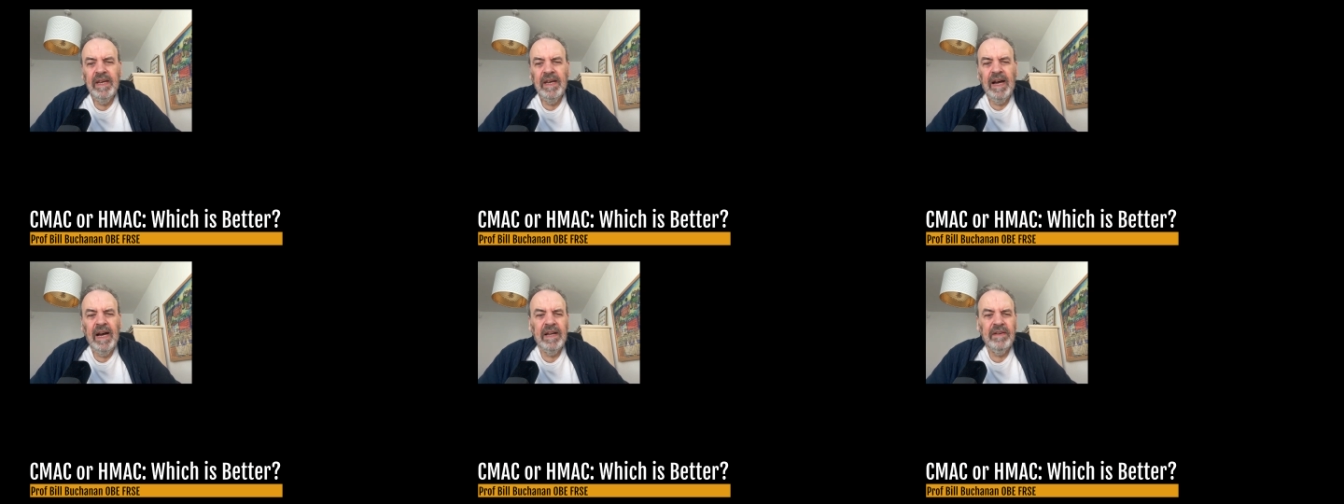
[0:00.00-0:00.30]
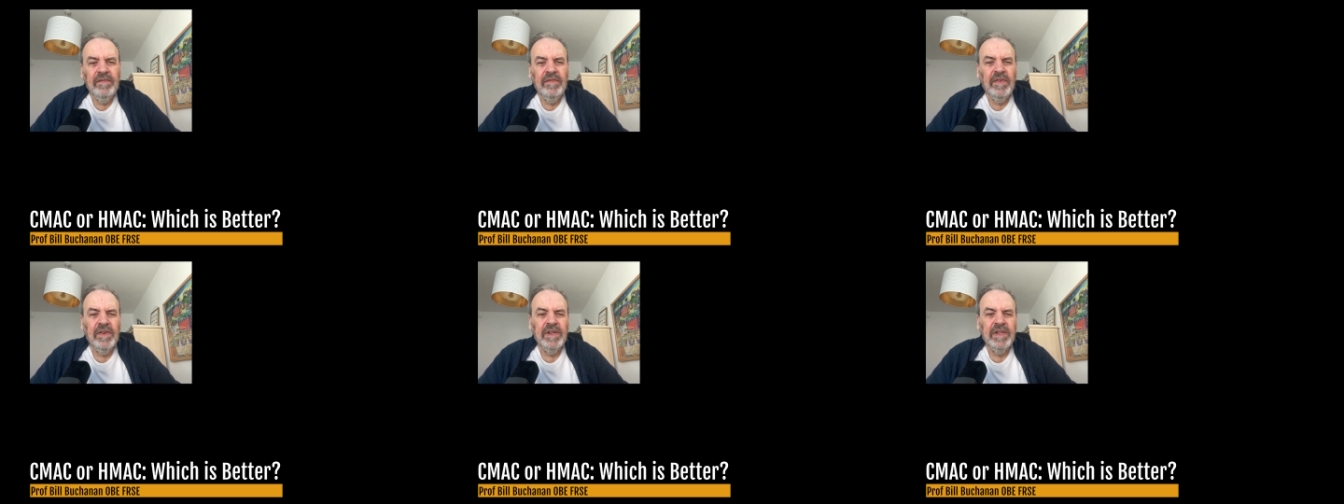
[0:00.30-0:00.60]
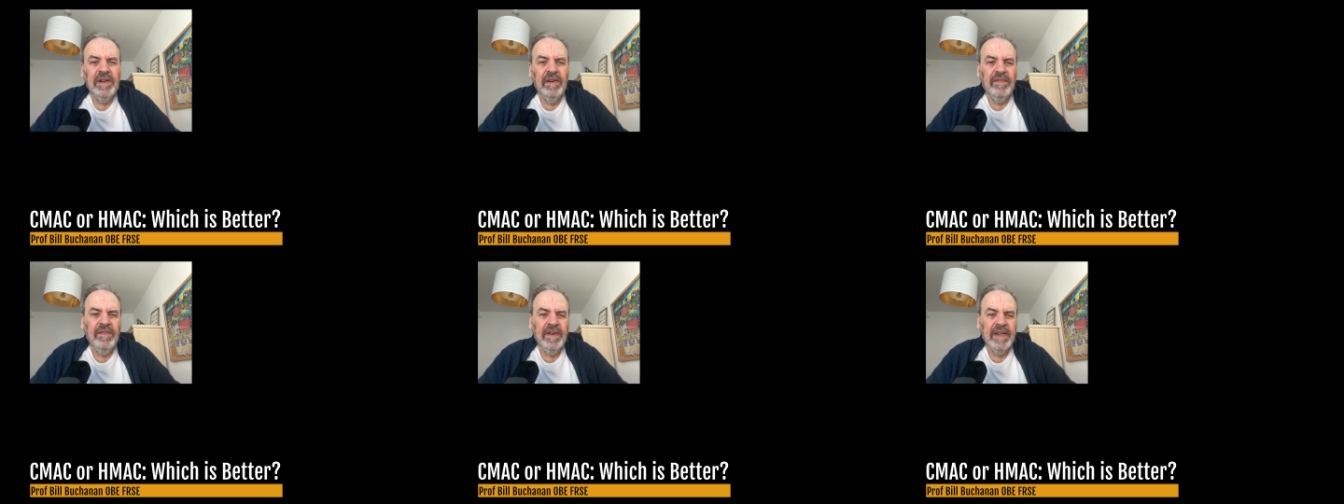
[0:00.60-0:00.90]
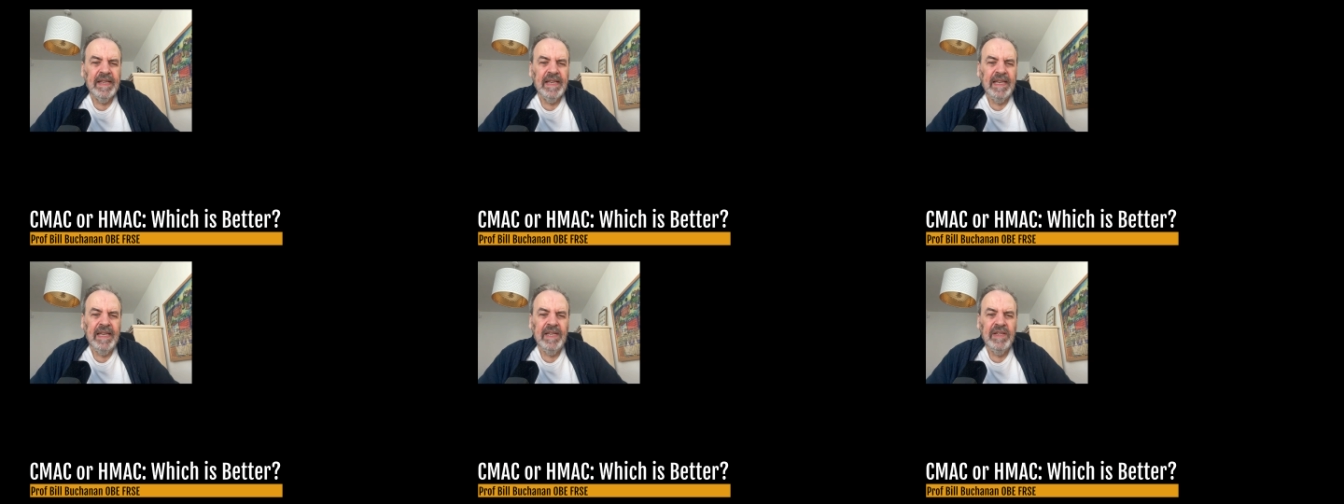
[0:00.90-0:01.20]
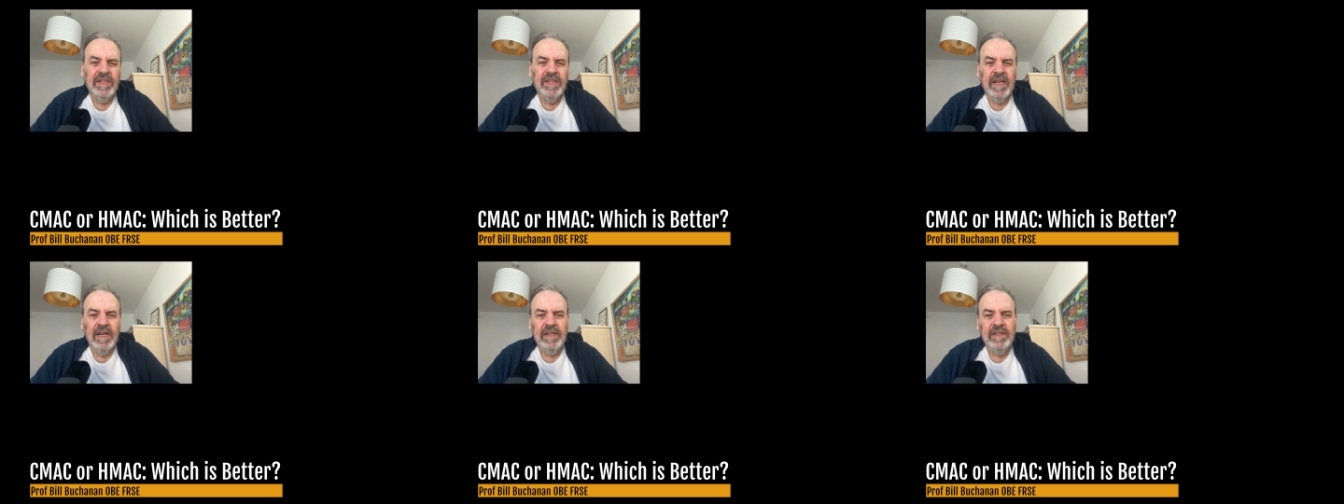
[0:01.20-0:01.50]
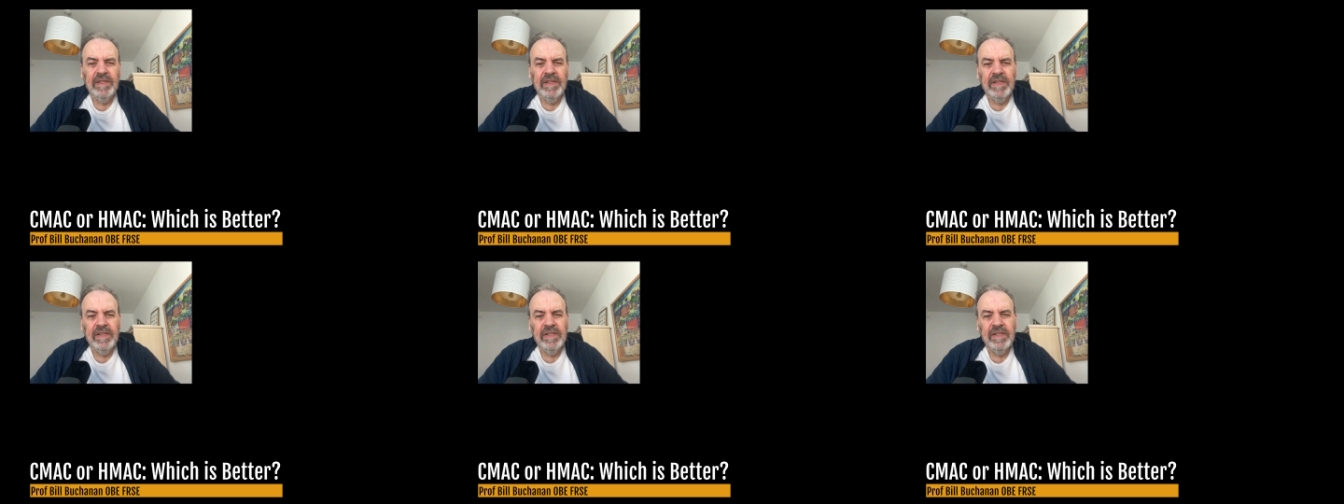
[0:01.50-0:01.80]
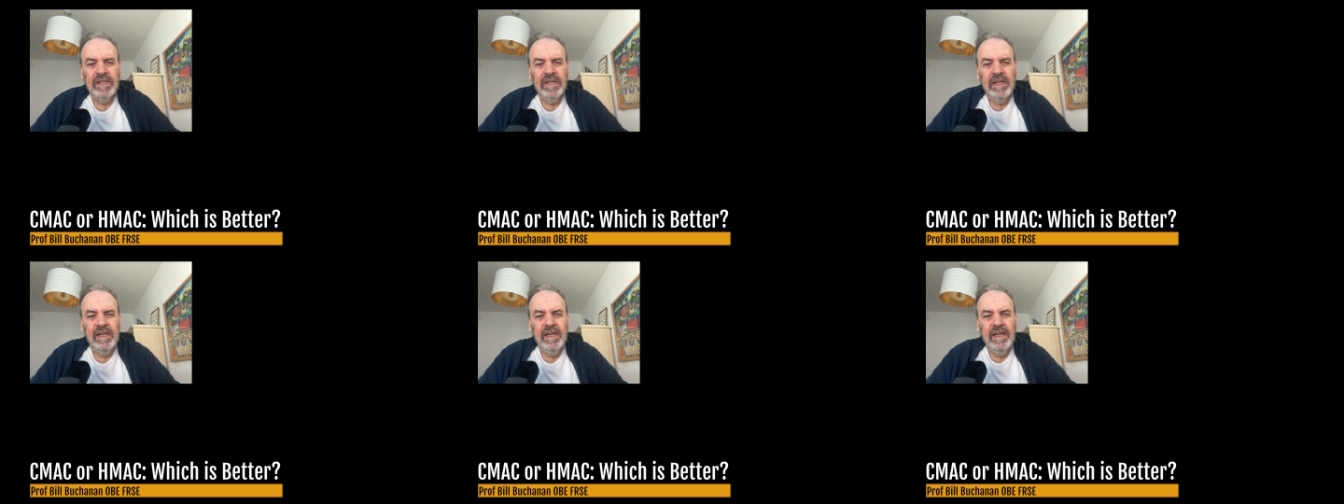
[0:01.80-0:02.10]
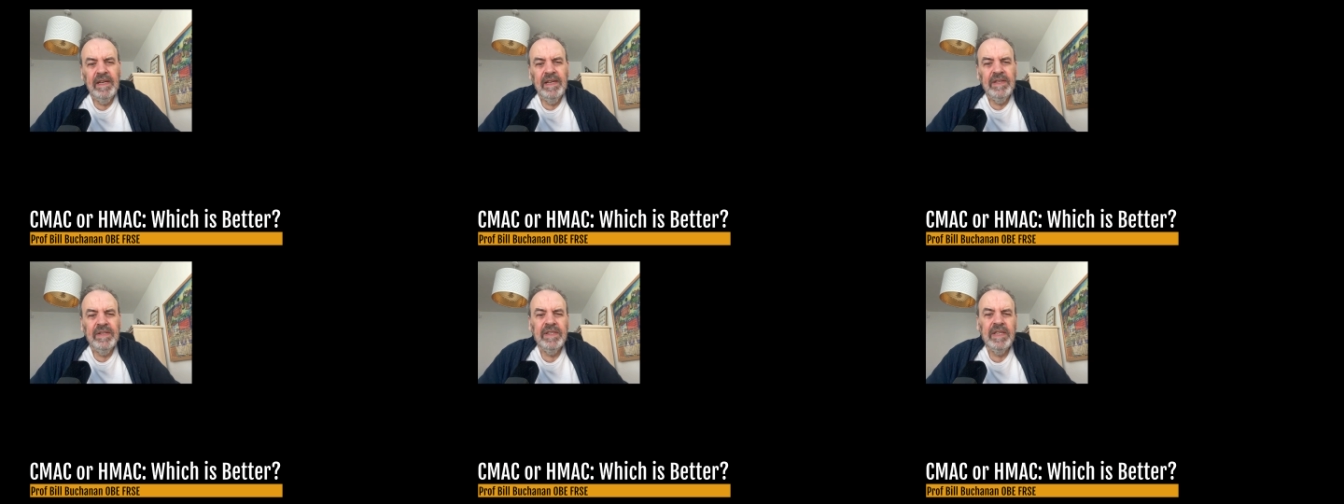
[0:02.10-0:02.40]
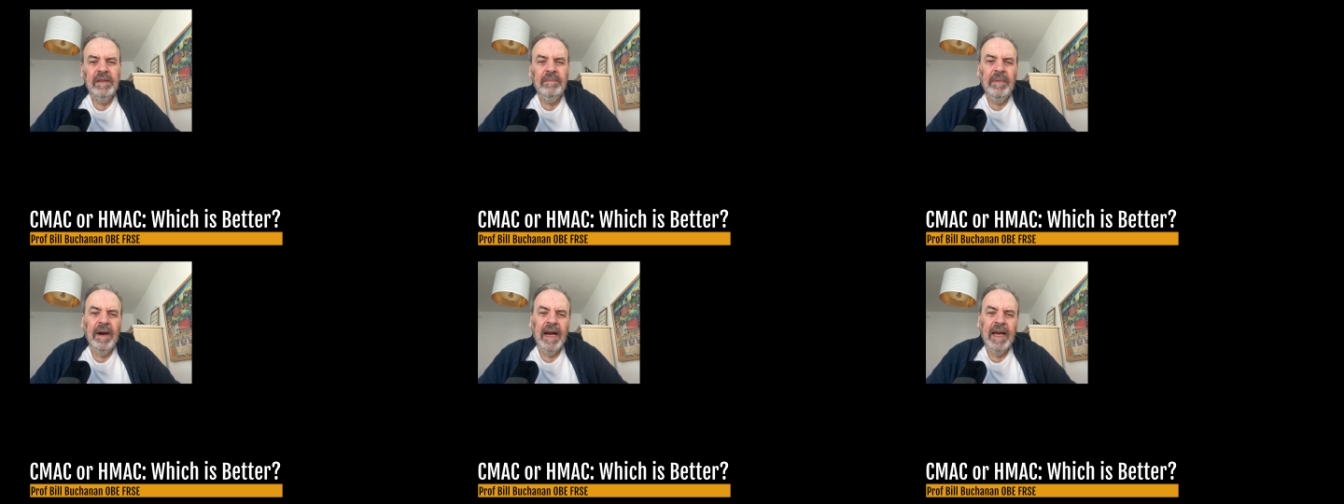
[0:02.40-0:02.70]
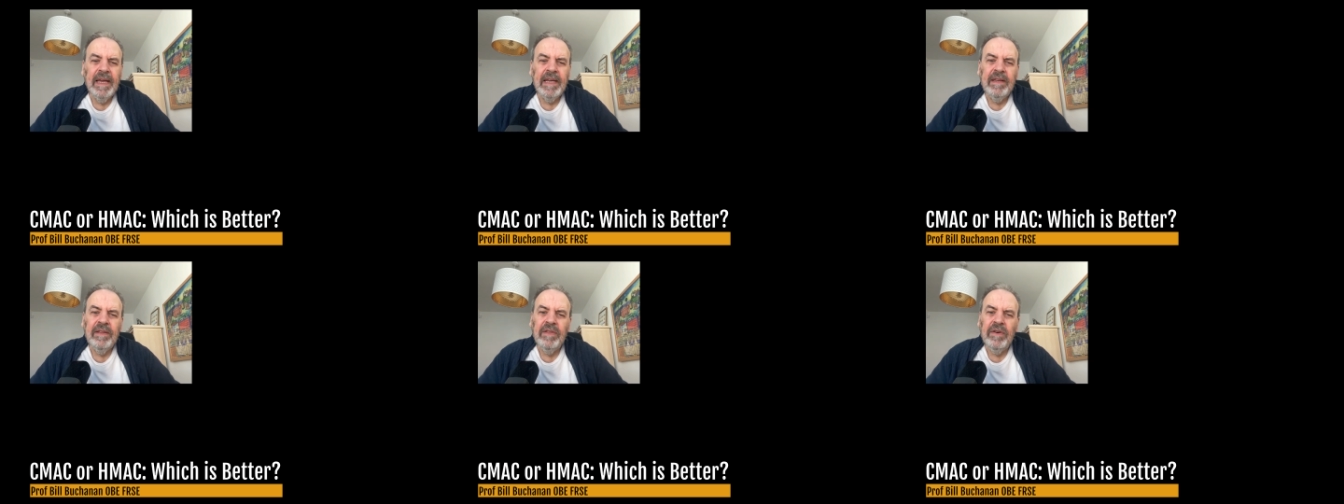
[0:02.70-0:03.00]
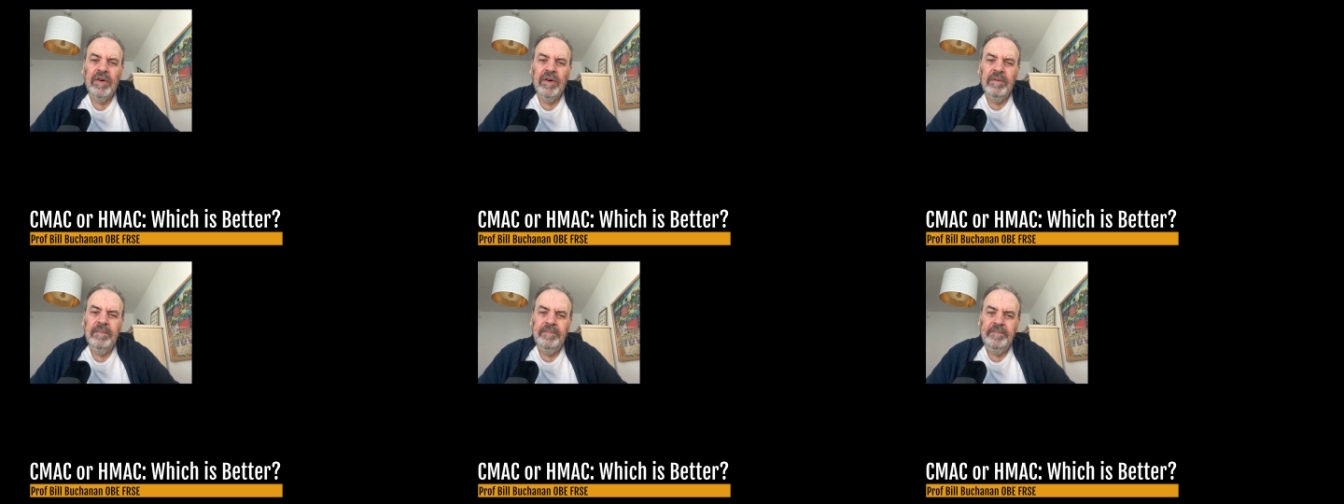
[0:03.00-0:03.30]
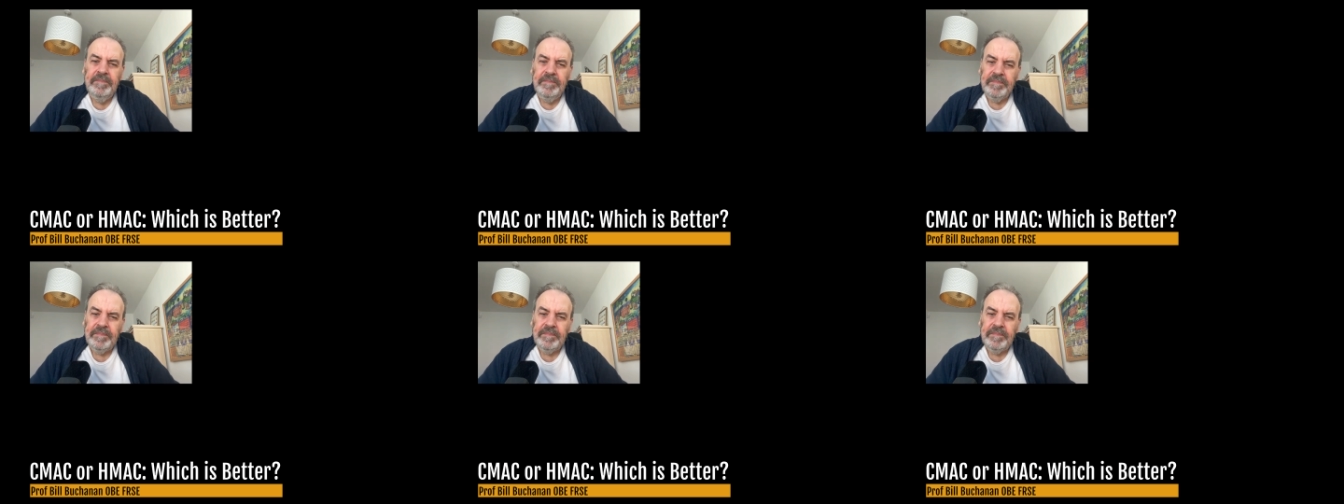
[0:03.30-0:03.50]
and for different key sizes. CMAC, though,